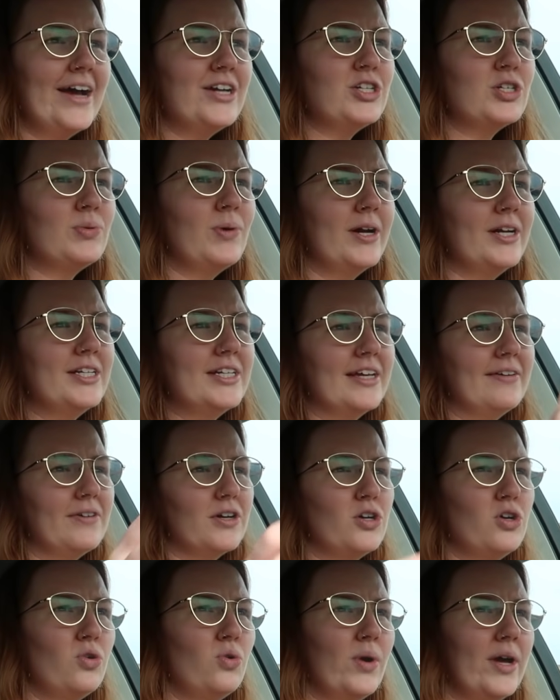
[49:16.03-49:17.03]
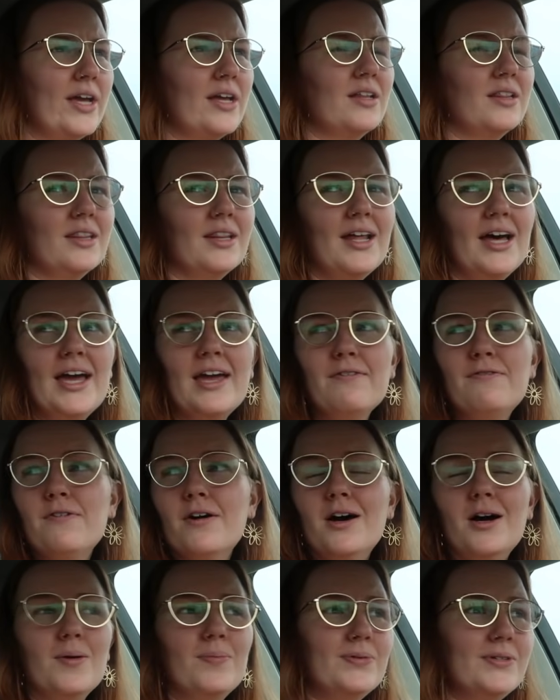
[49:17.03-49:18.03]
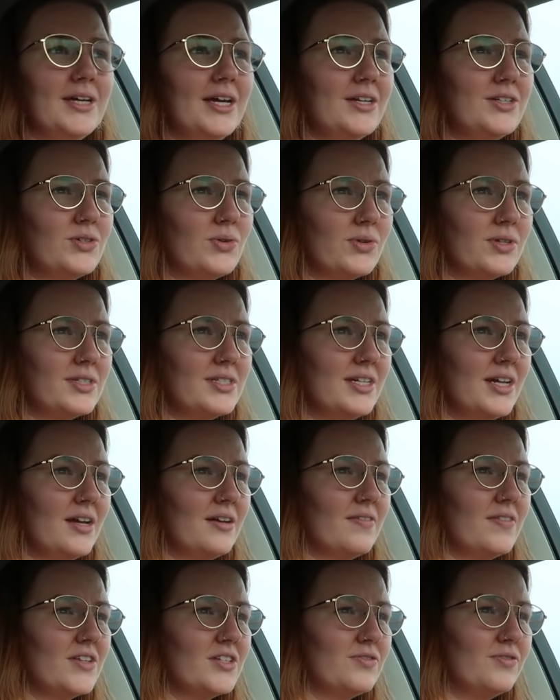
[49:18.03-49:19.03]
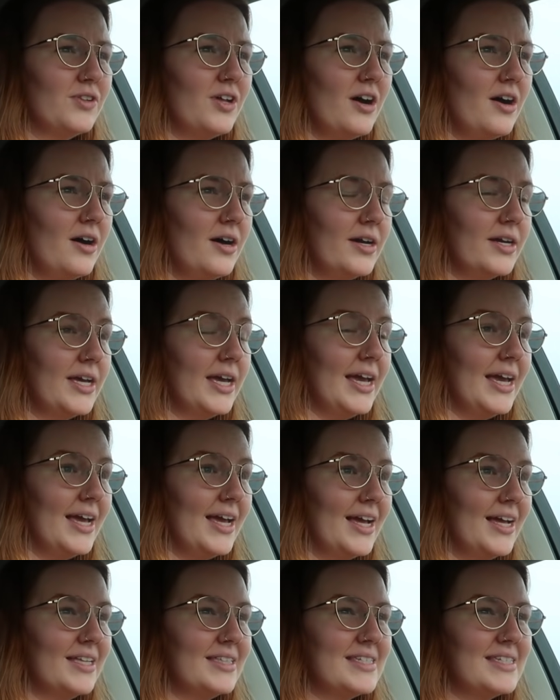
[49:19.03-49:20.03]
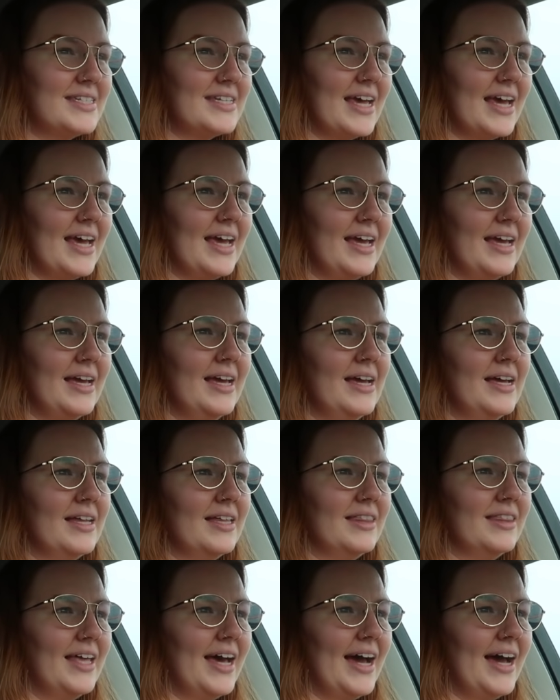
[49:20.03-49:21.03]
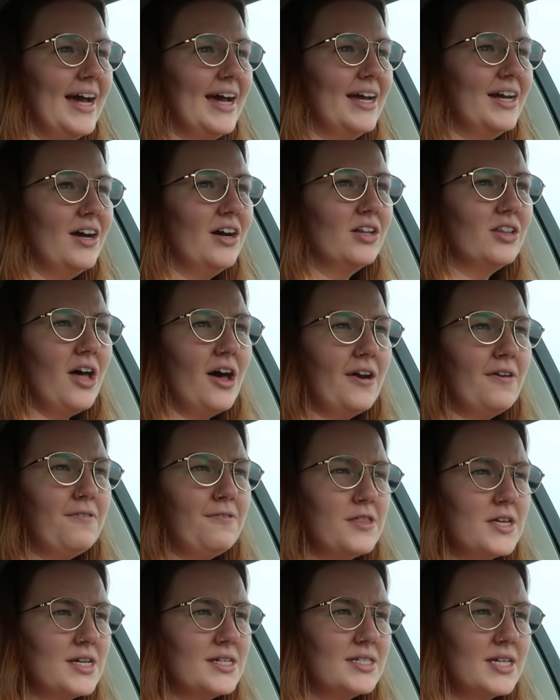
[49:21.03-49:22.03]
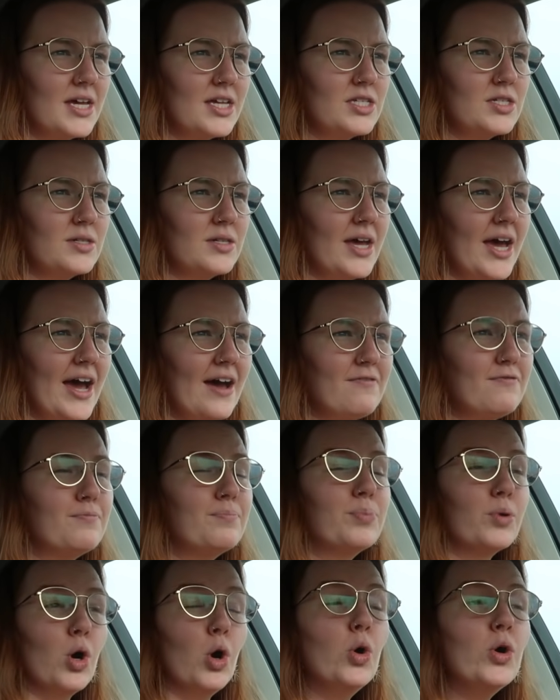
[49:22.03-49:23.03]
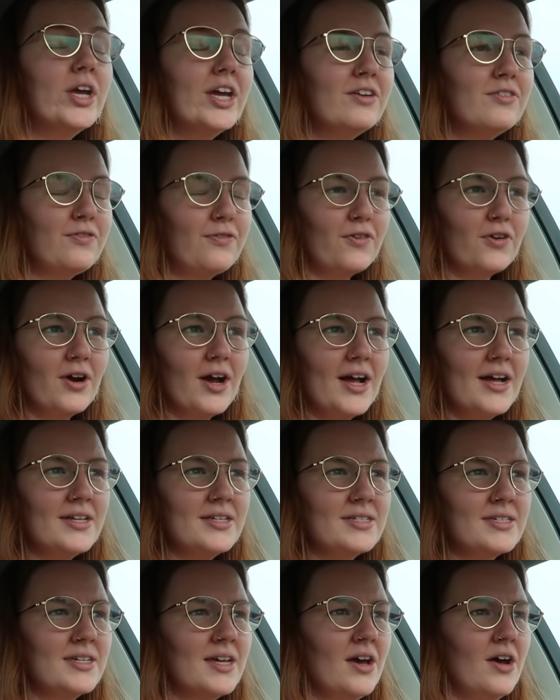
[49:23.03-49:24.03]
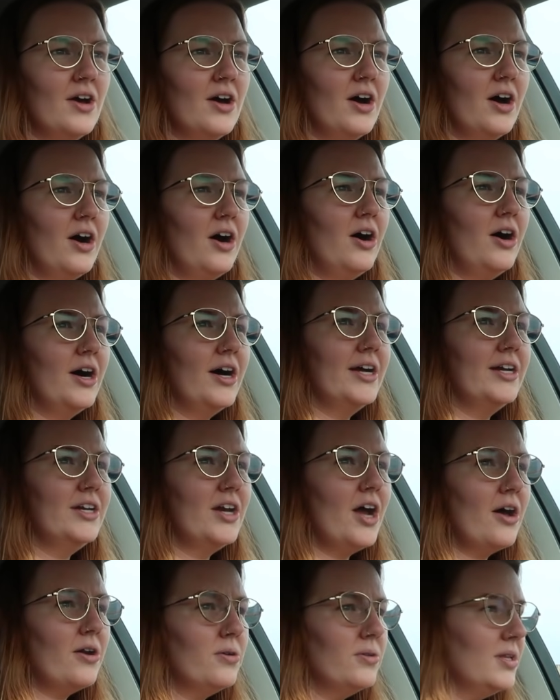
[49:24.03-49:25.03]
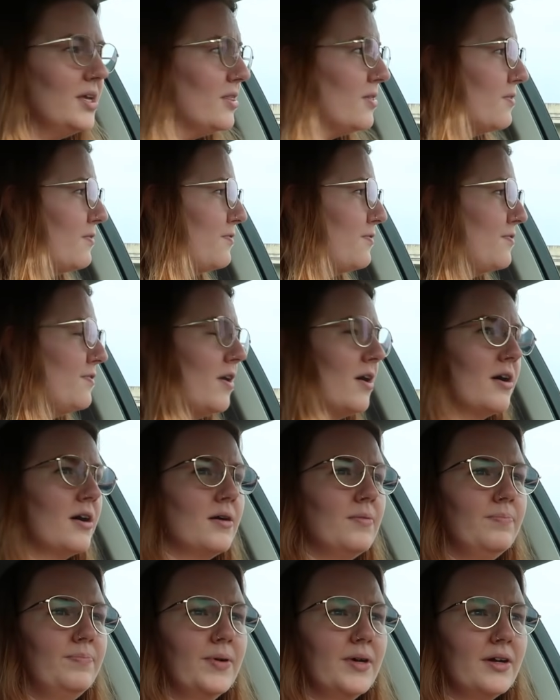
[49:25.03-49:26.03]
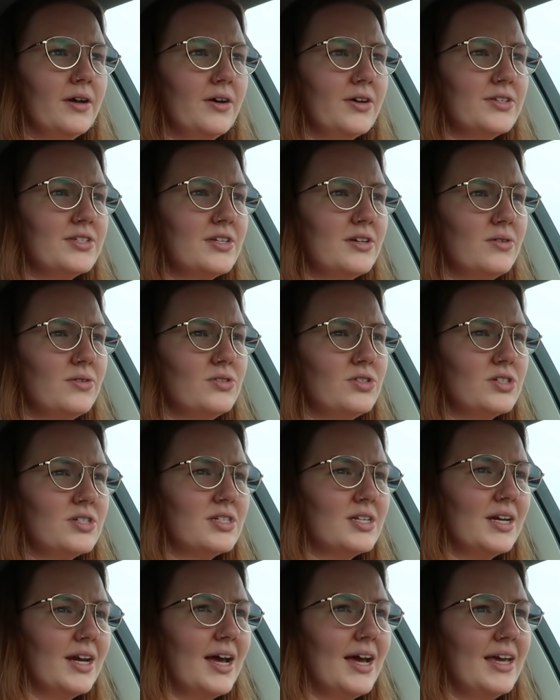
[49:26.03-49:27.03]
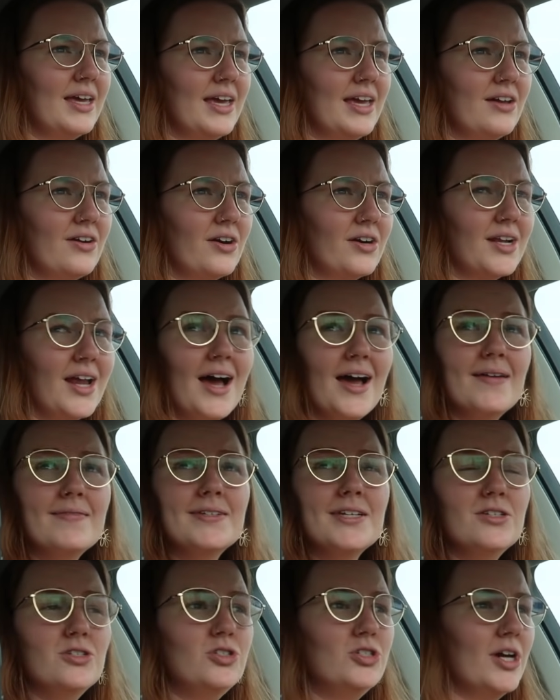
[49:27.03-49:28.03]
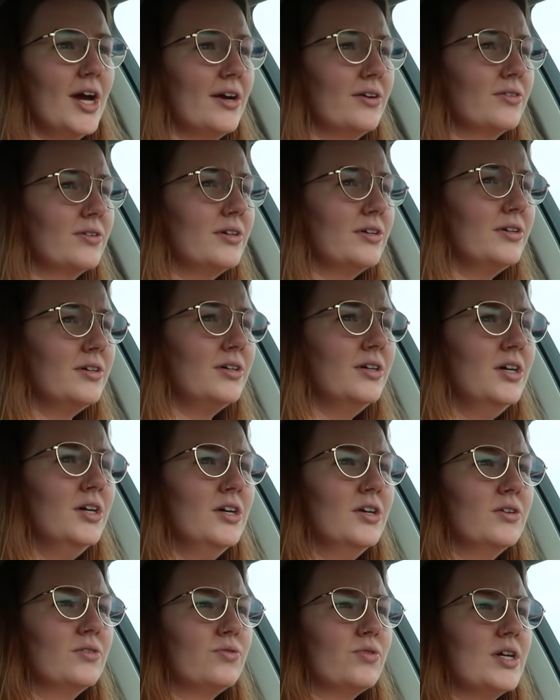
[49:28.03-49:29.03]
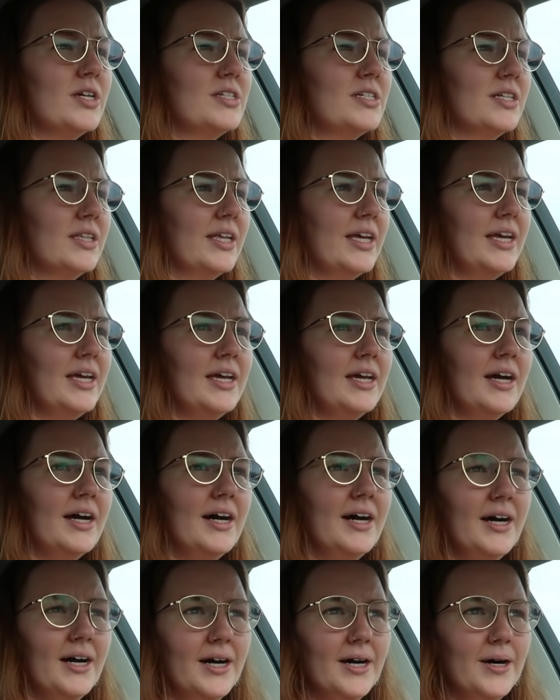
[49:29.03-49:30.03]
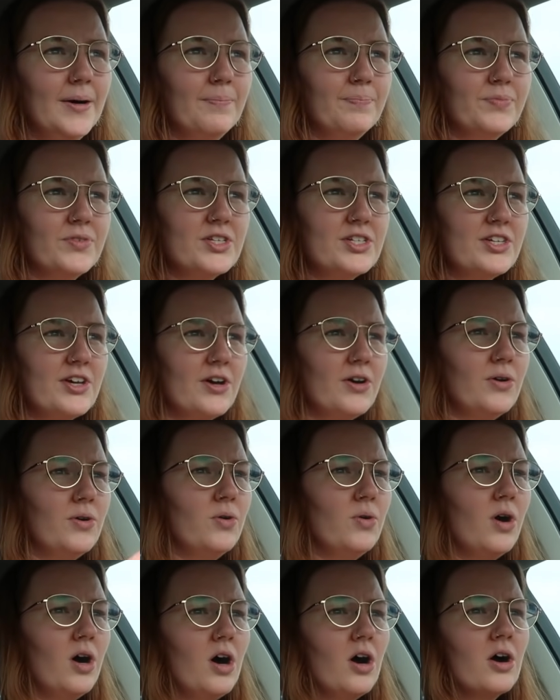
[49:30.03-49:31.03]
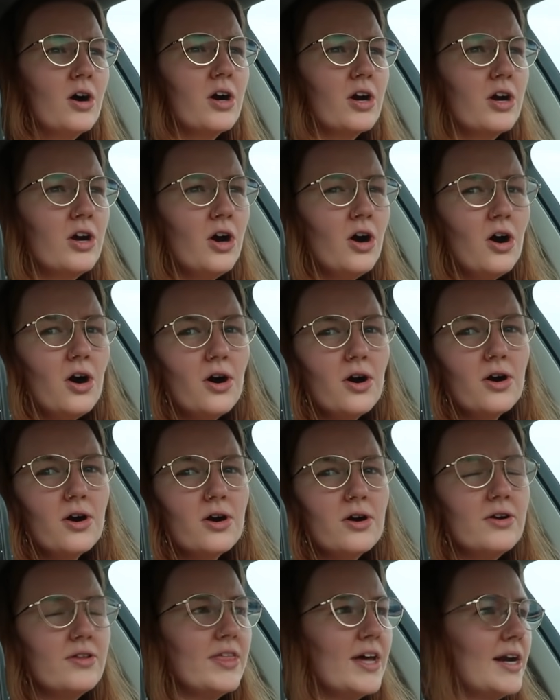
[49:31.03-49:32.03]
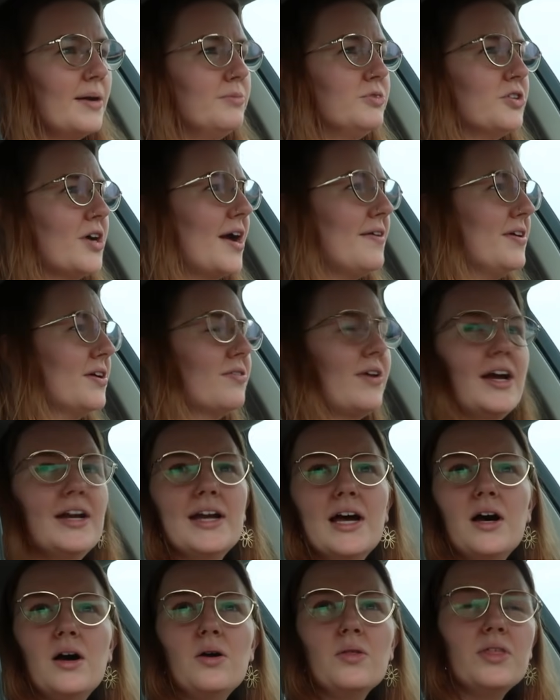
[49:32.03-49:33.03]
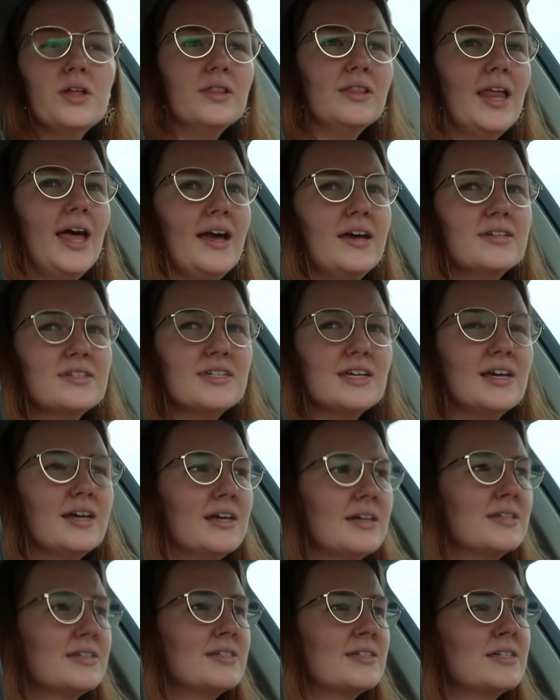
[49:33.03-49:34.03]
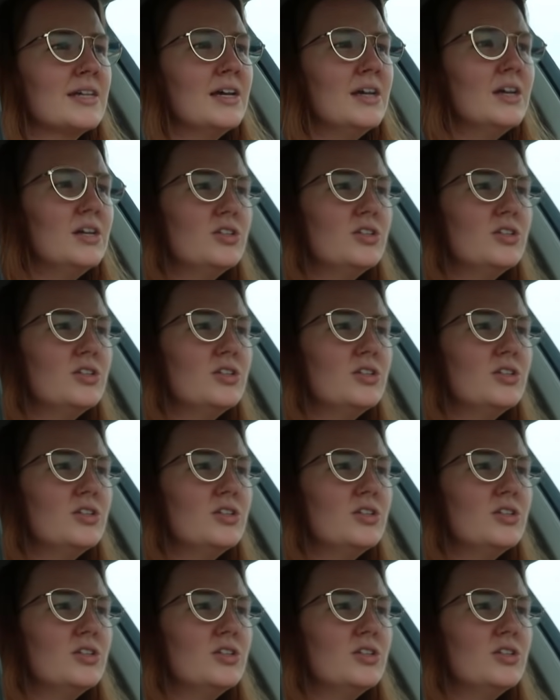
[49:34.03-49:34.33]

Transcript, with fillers: I just wanted to give a quick life update towards the end of this vlog and say that a lot of things has have broken for us on not only the farm, but also just like in our lives in general recently. Um, so our car that I'm driving right now, the Lexus,